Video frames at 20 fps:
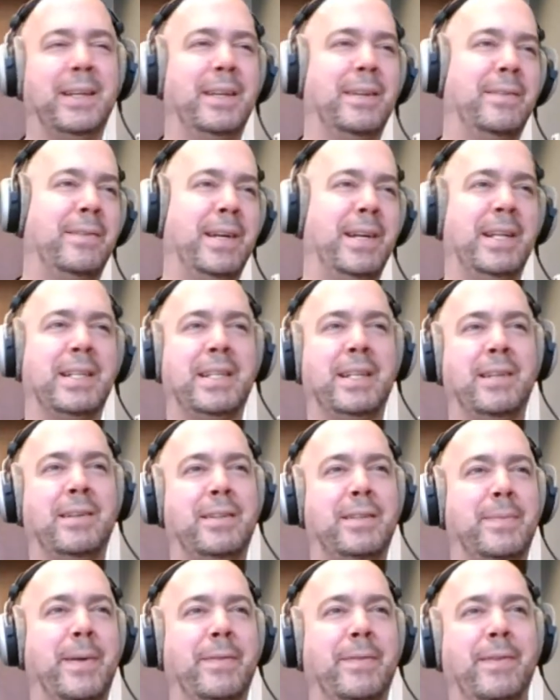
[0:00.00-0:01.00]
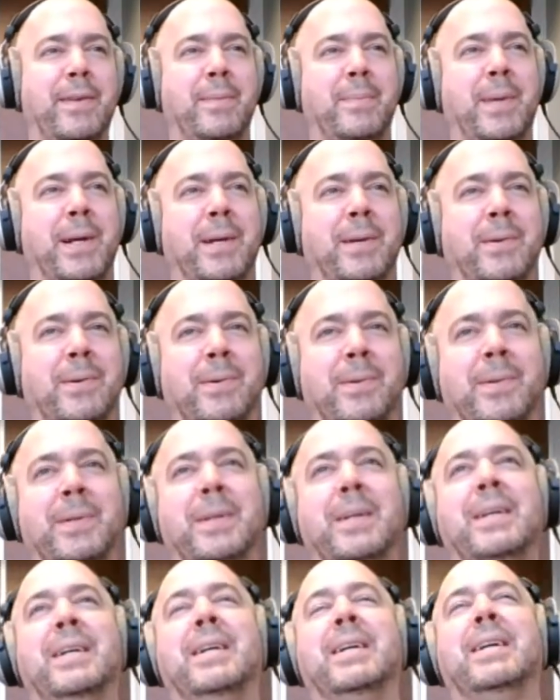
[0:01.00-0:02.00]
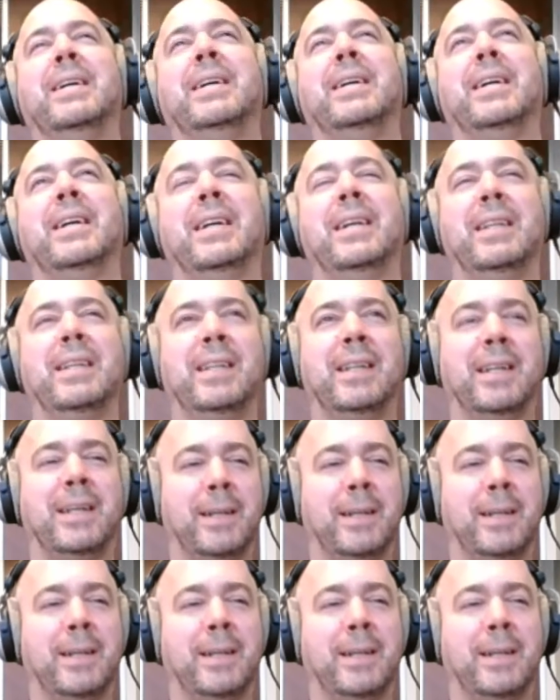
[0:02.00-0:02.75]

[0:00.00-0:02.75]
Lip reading: Randy said, "That's my friend Michael," and